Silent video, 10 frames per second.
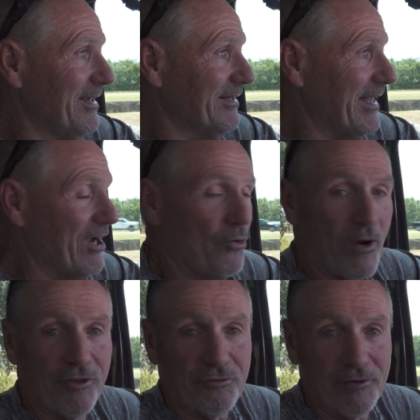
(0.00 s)
take a
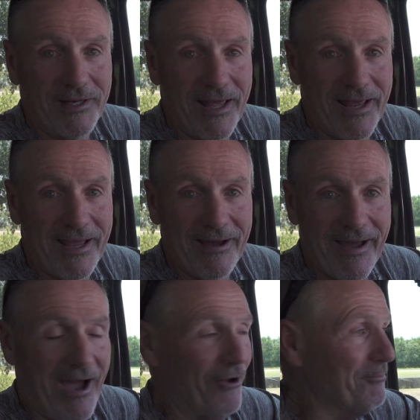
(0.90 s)
quick 3A
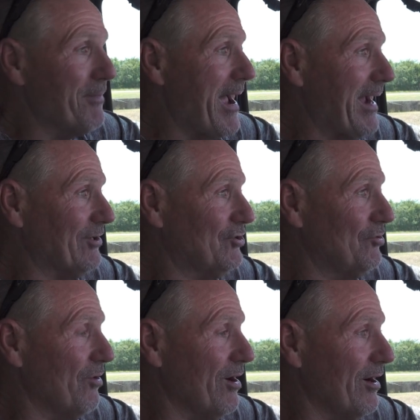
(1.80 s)
out and back
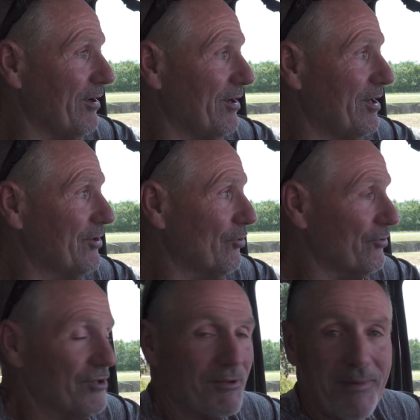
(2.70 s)
to
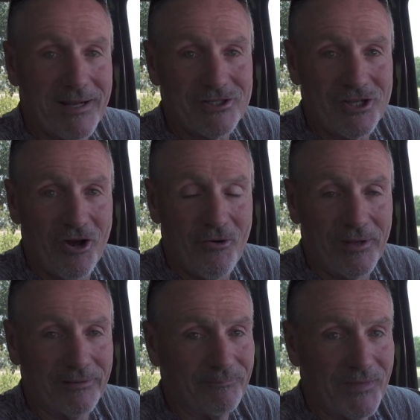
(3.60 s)
northern New Mexico
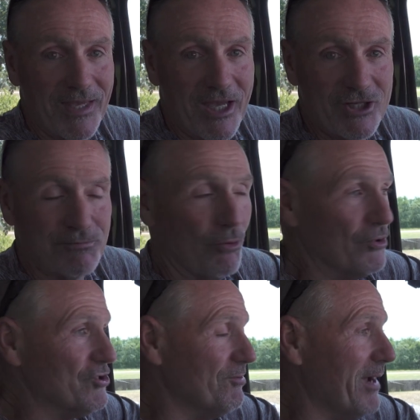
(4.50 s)
and explore
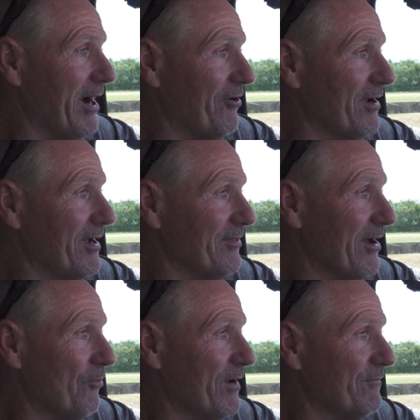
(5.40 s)
some area
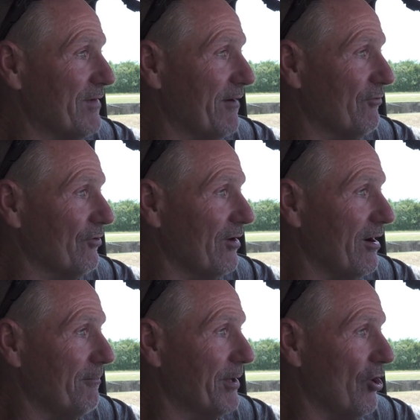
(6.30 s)
that we've never
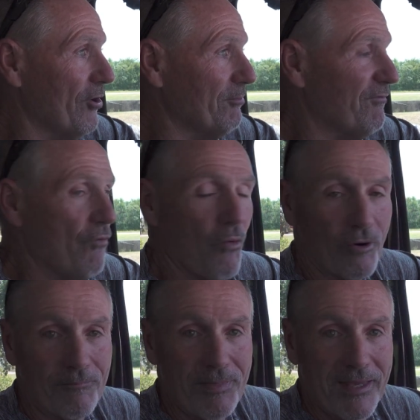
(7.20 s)
been on
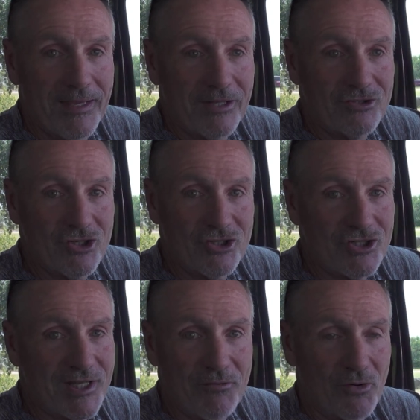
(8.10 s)
before, just to
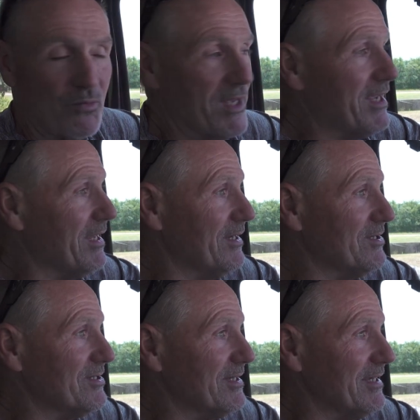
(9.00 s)
see what we can
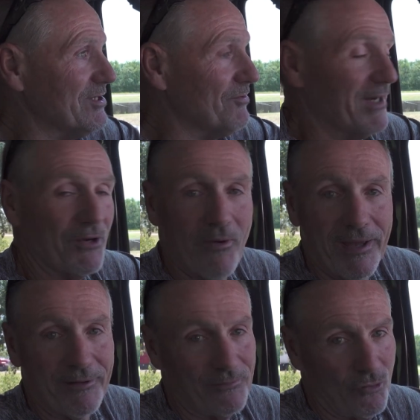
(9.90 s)
see. So
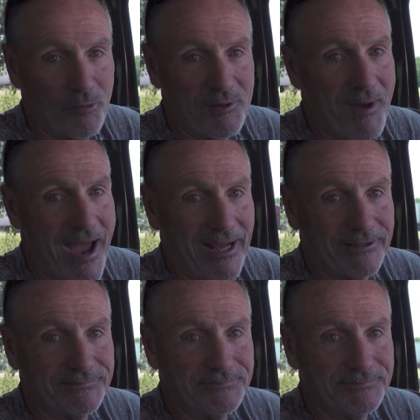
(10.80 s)
anyway, we'll be back.